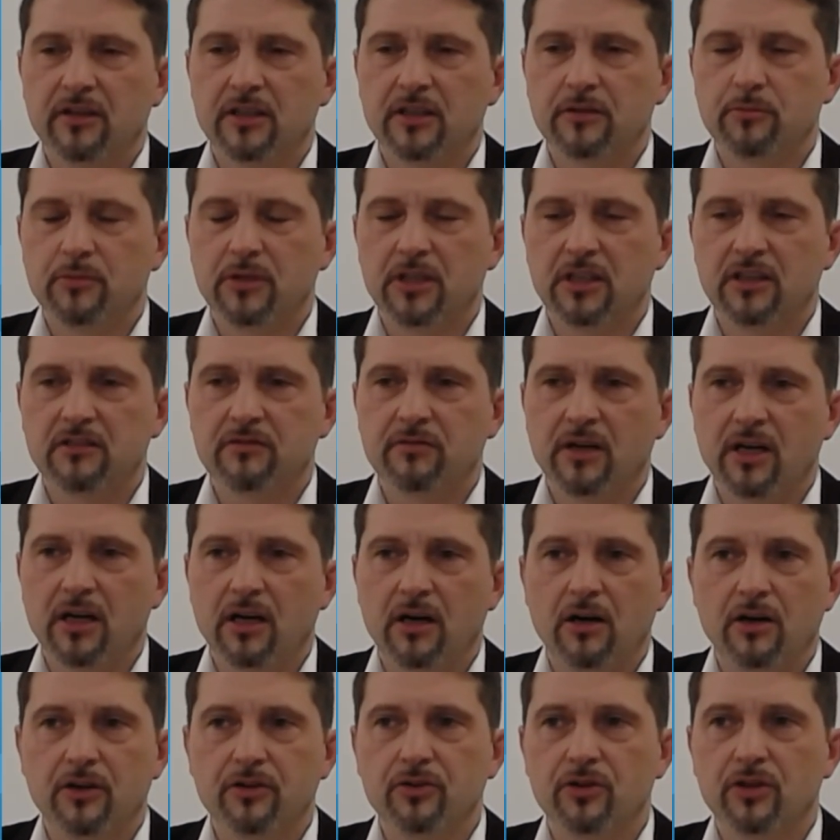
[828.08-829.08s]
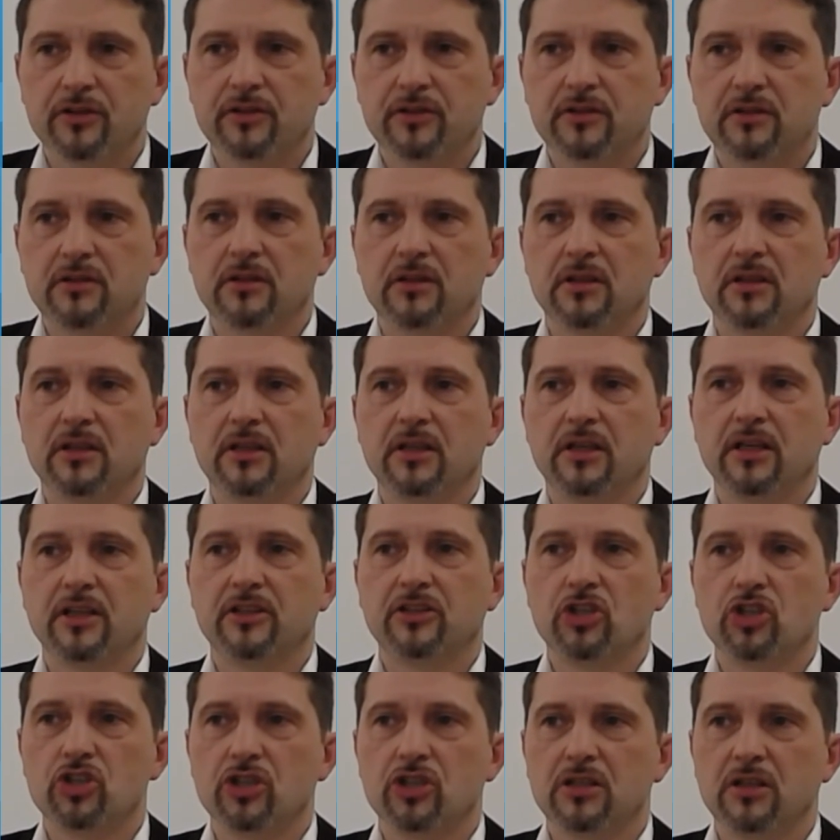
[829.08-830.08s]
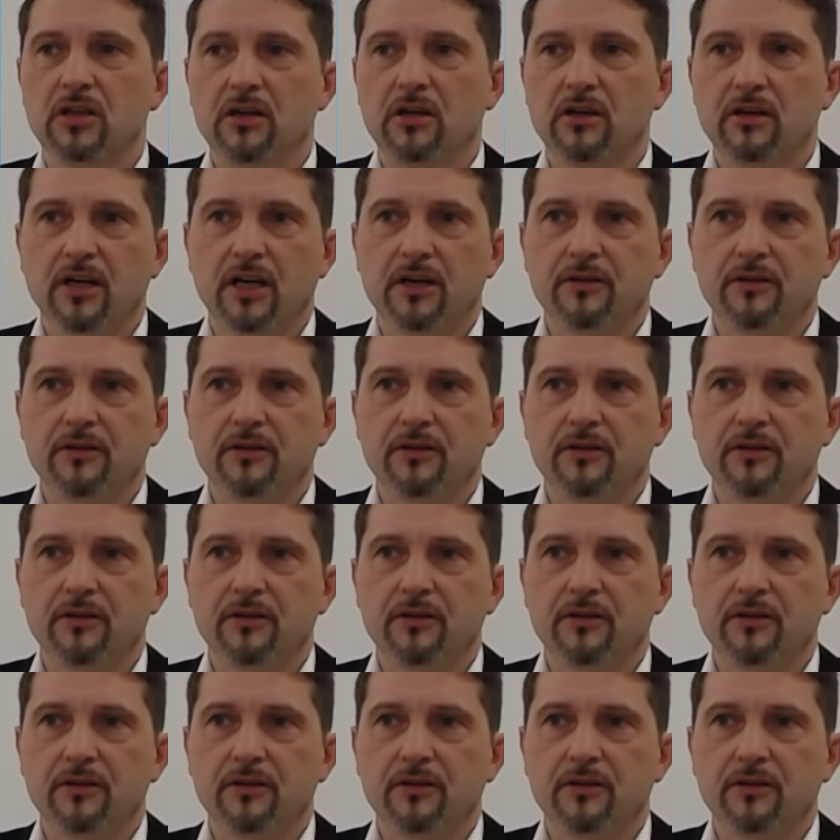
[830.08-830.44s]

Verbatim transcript: That means there are not uh, additional